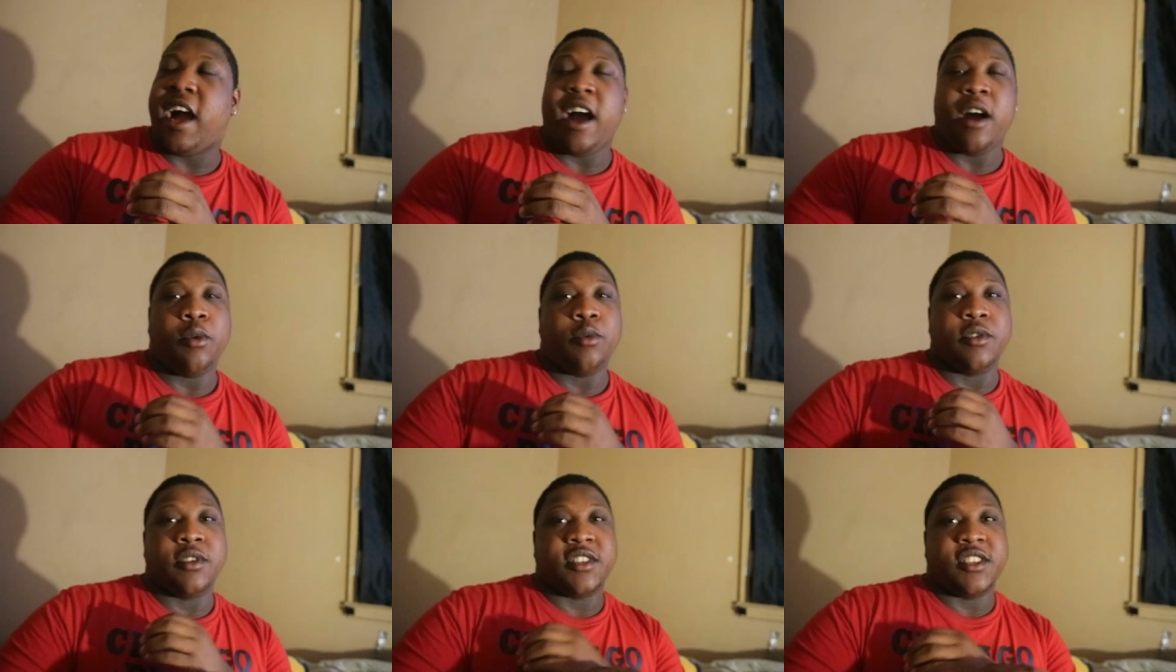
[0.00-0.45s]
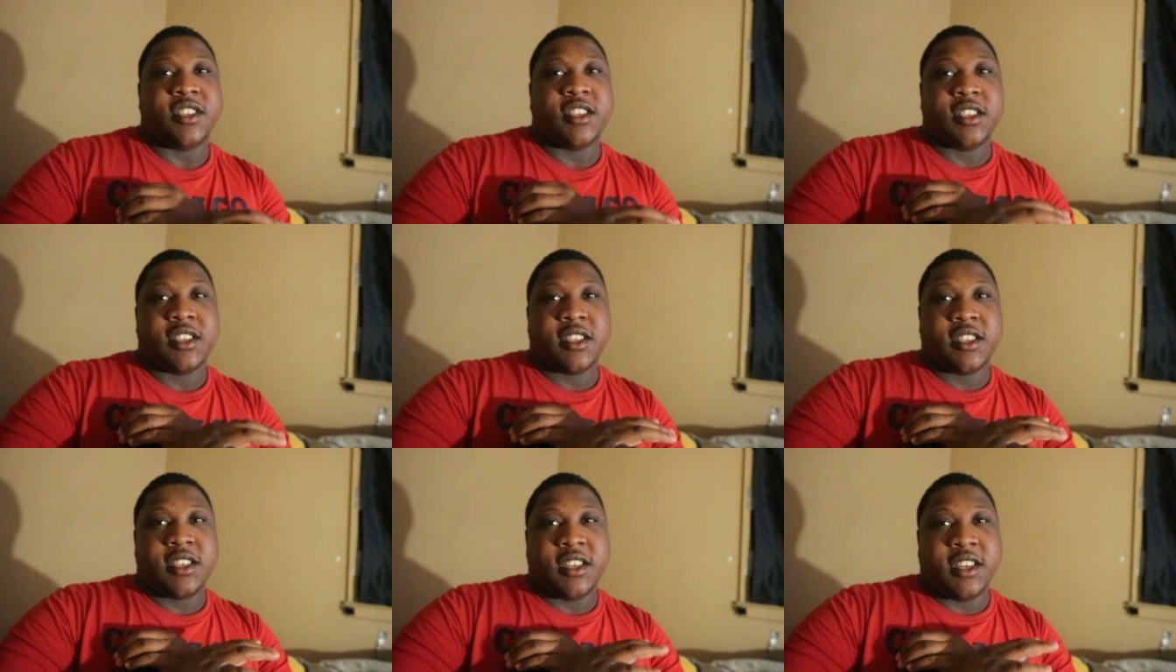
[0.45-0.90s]
I
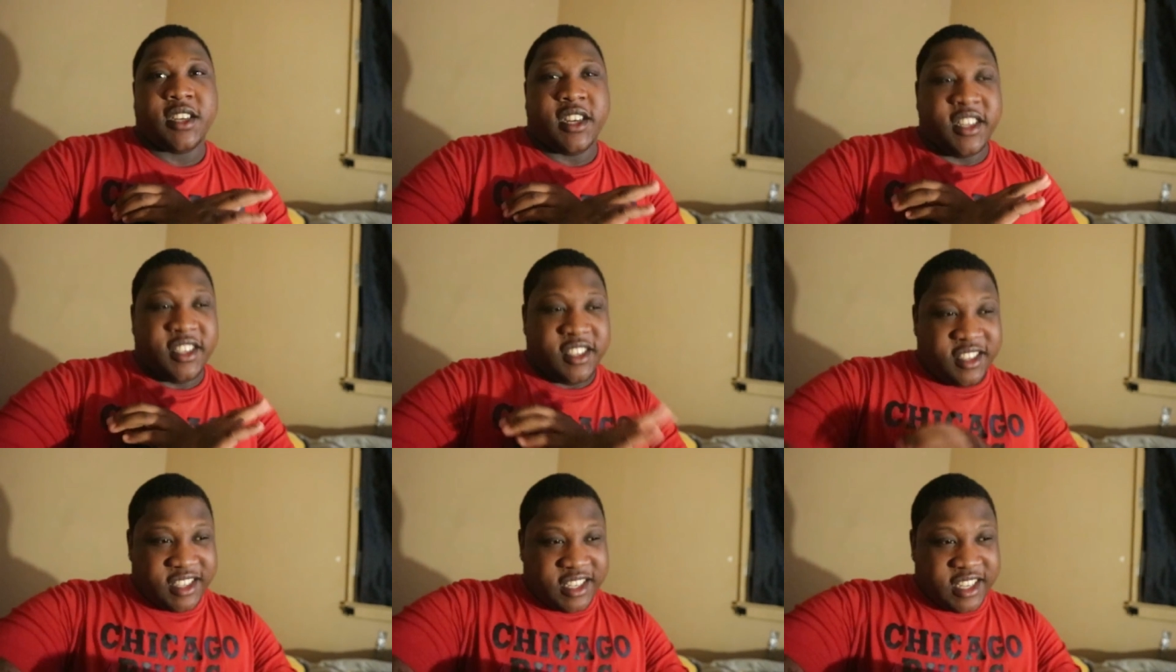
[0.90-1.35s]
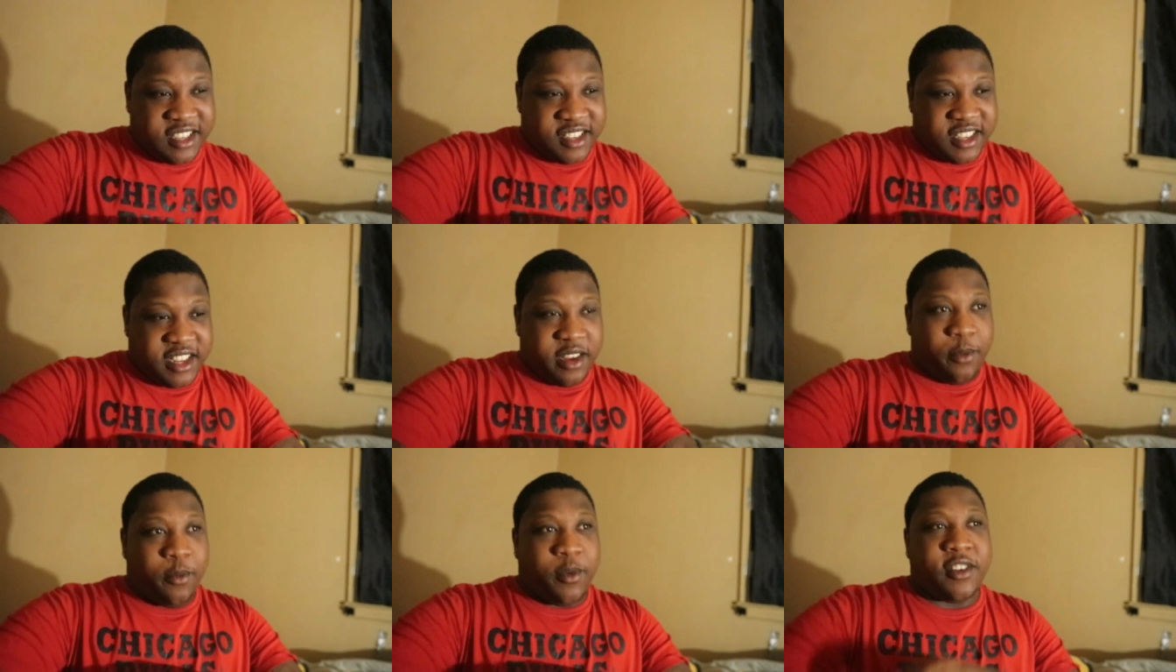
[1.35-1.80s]
was
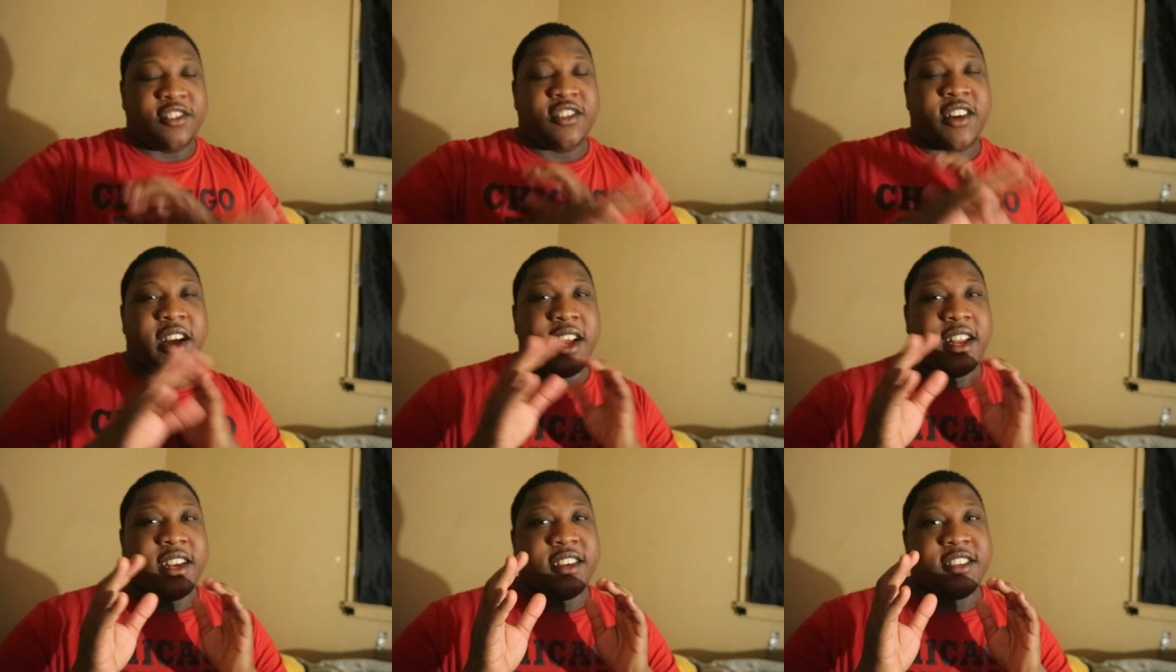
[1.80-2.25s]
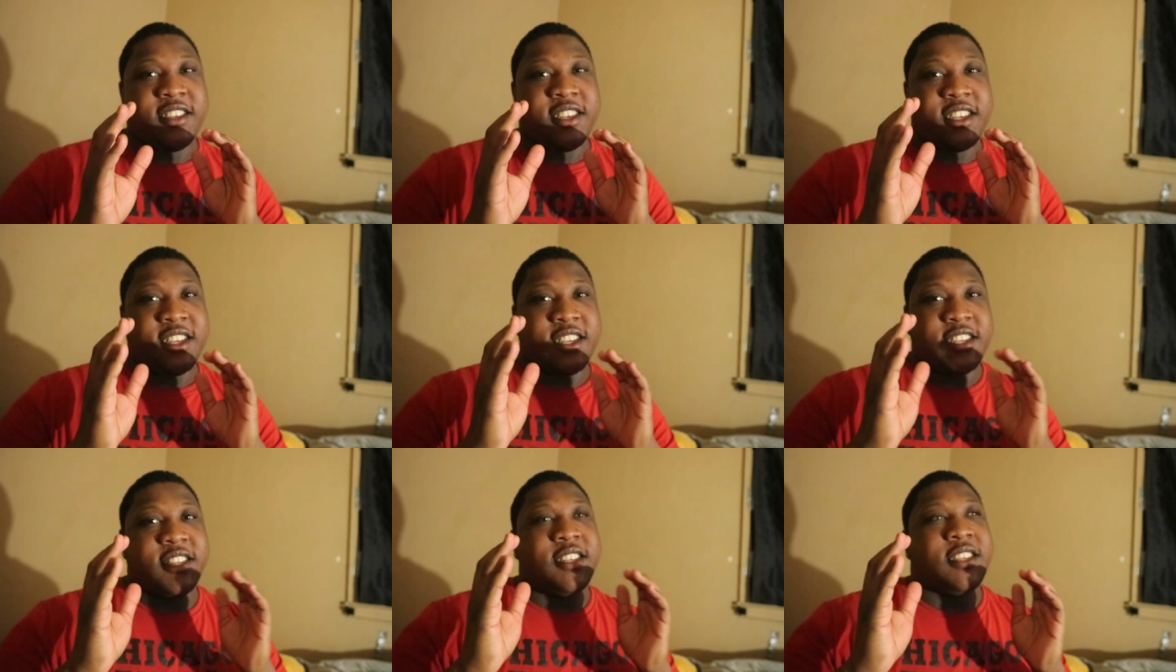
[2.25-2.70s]
consistent with trying
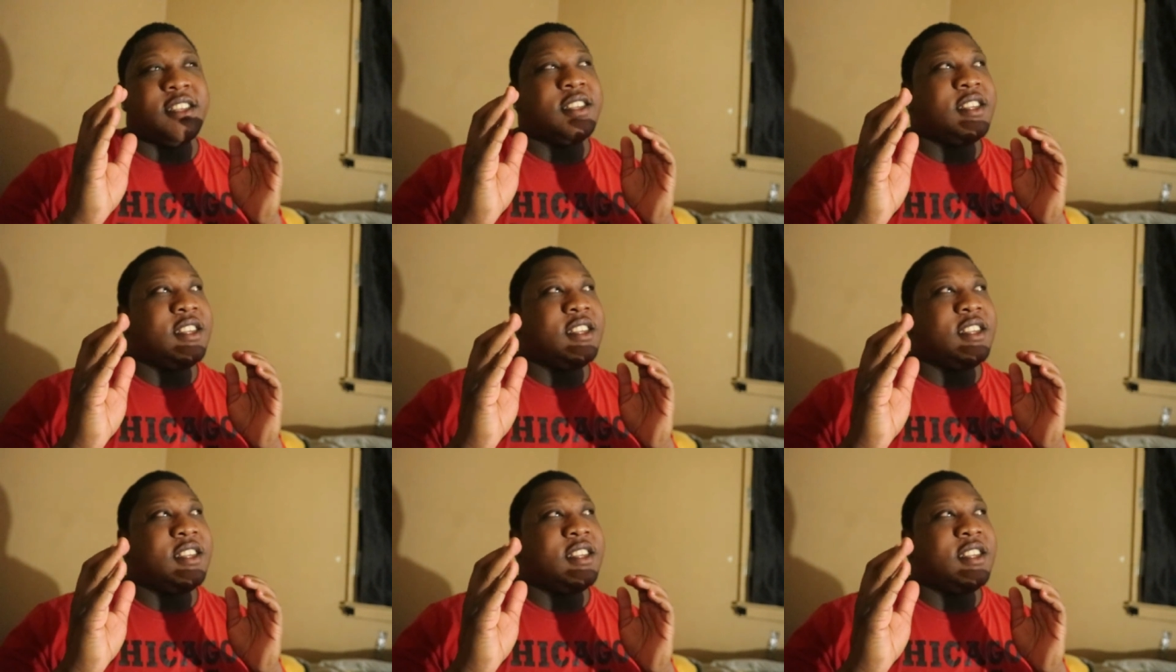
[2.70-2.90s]
to